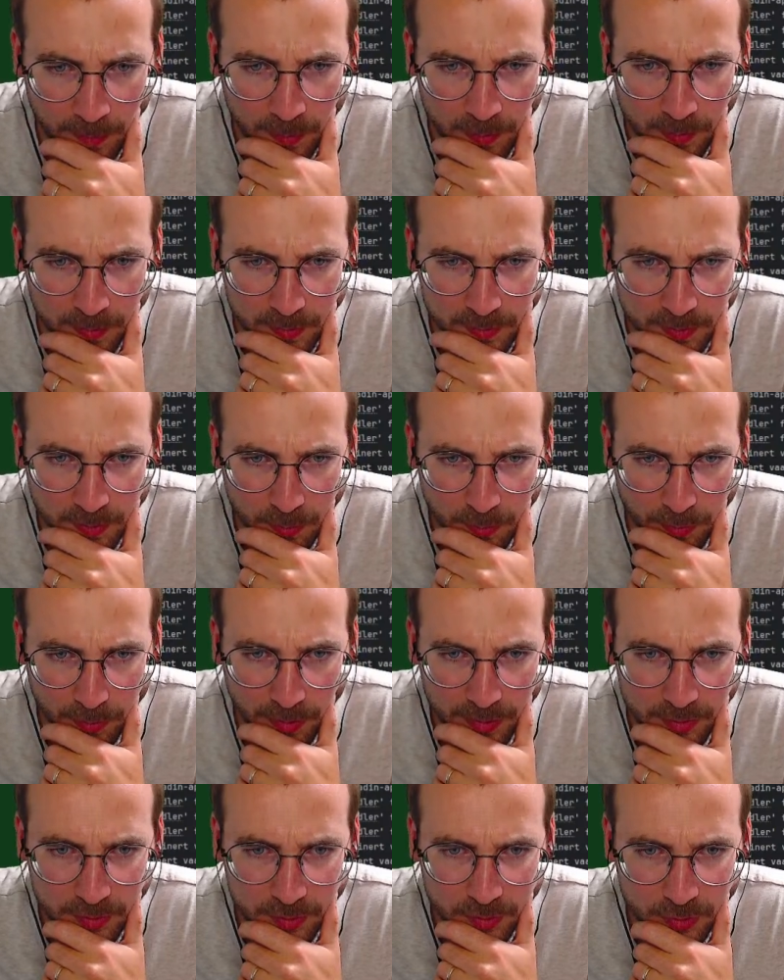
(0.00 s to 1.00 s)
So
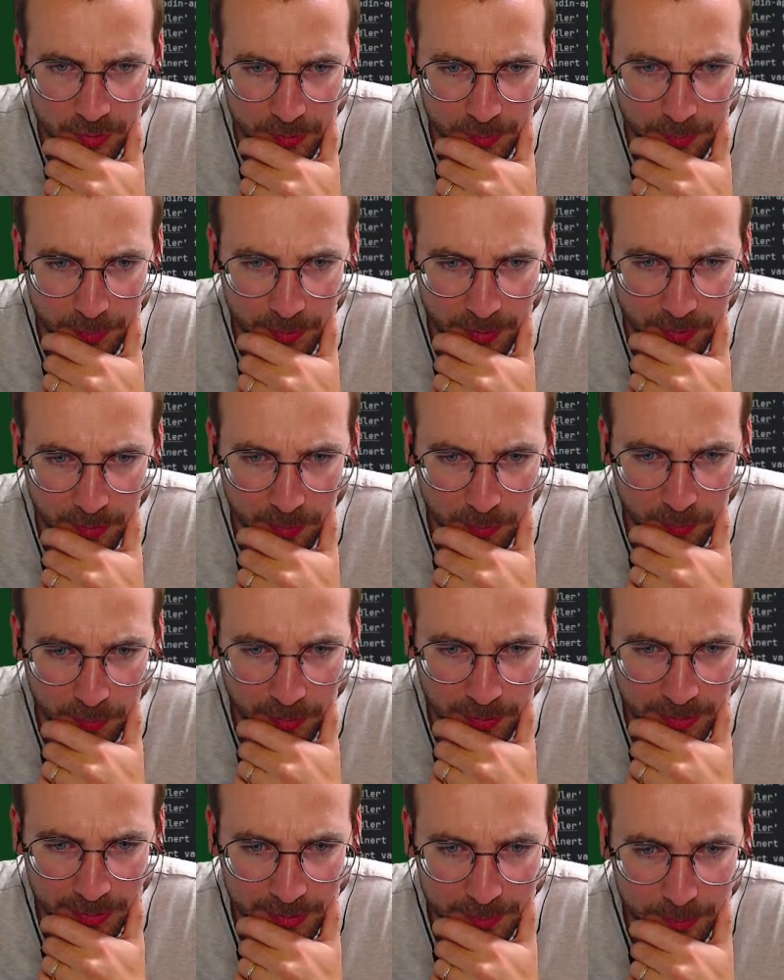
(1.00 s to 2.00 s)
that should be all
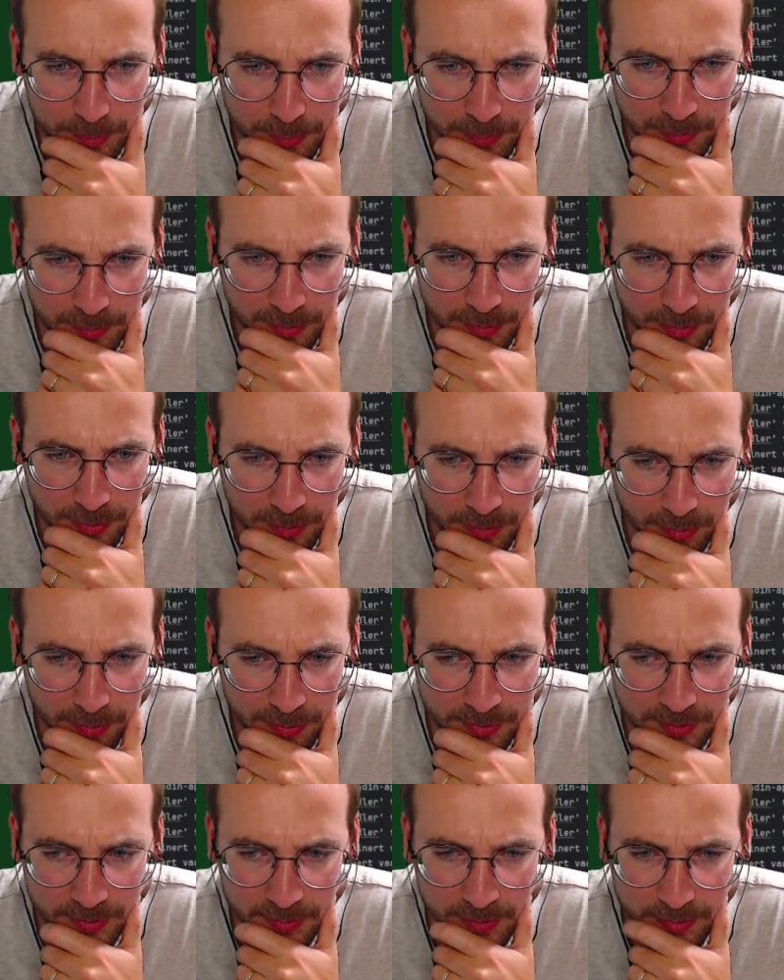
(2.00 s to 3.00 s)
right, but the other
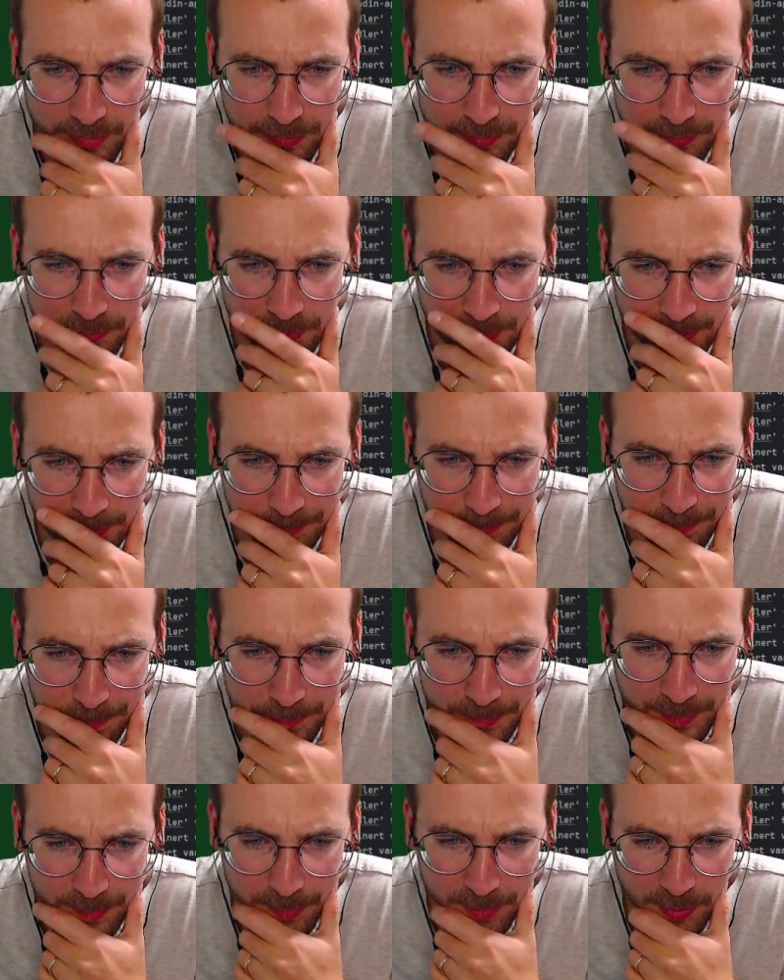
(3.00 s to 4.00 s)
stuff,
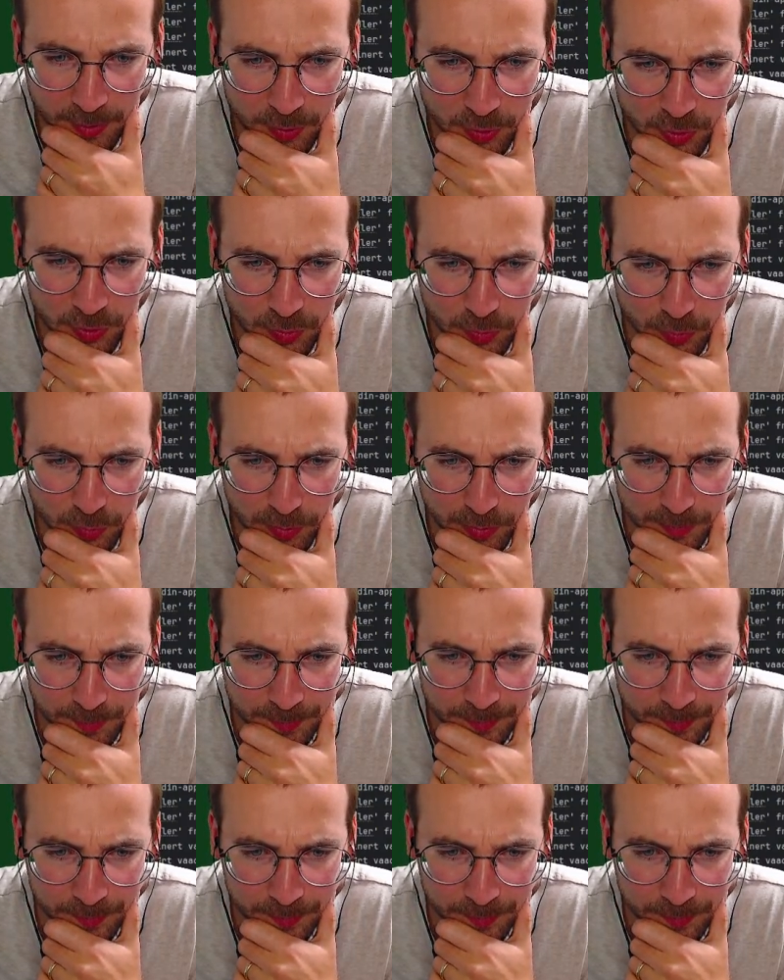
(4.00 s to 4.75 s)
I'm not sure.